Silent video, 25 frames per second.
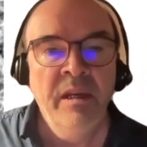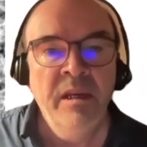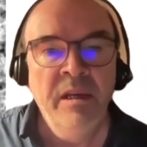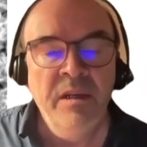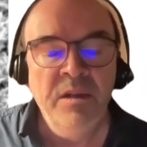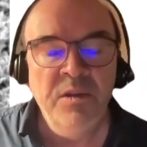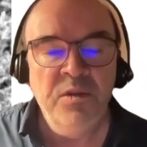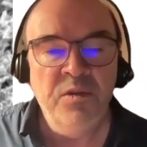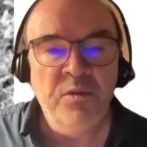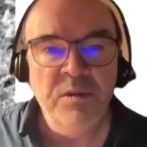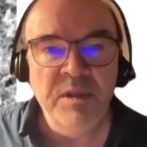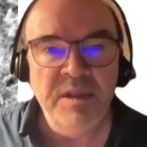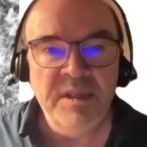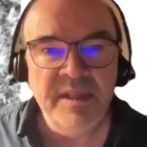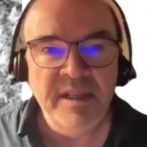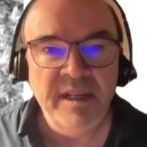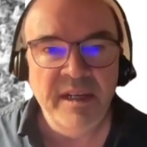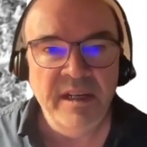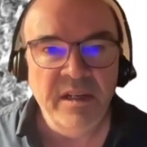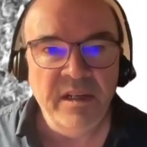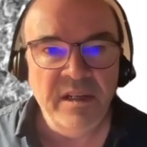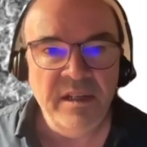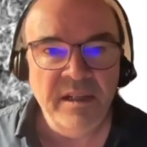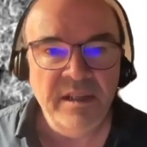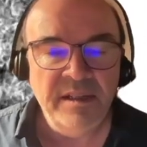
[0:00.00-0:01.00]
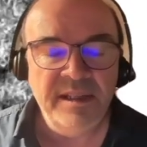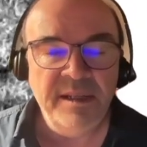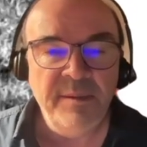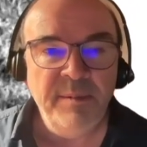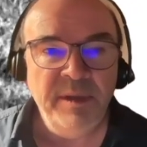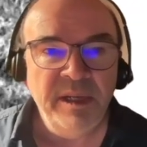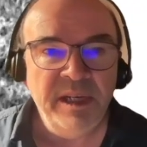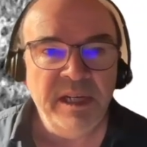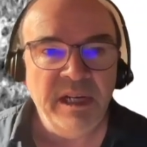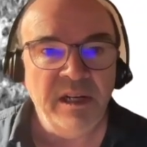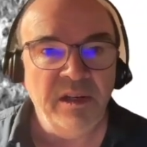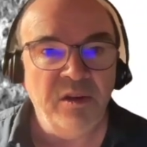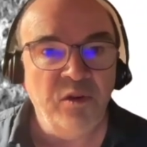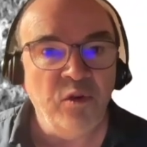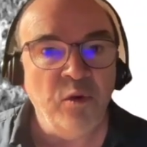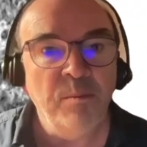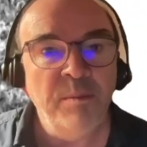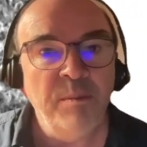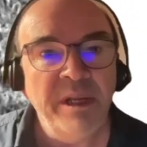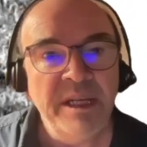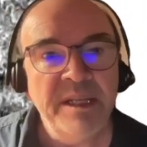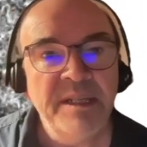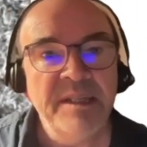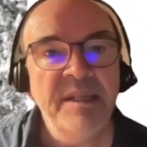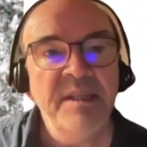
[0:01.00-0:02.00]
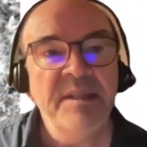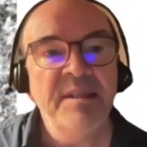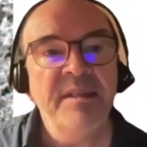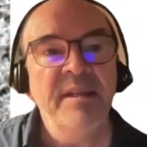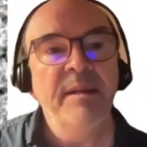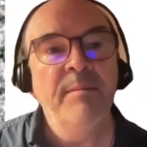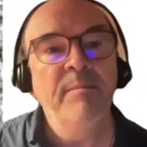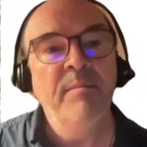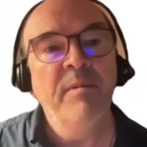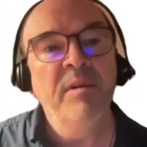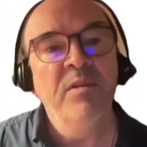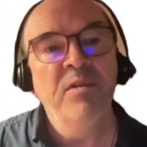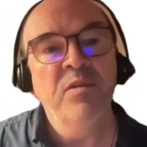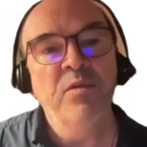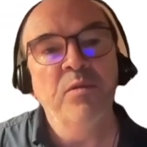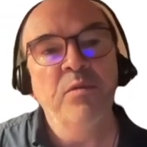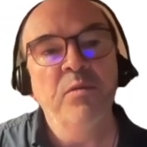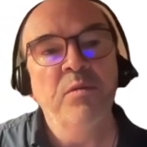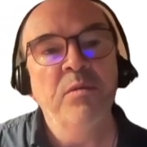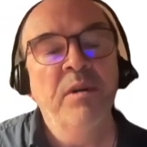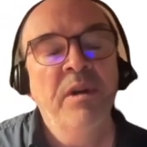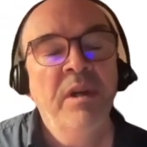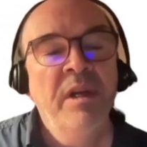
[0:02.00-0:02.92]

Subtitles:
So it's a typical complex system. So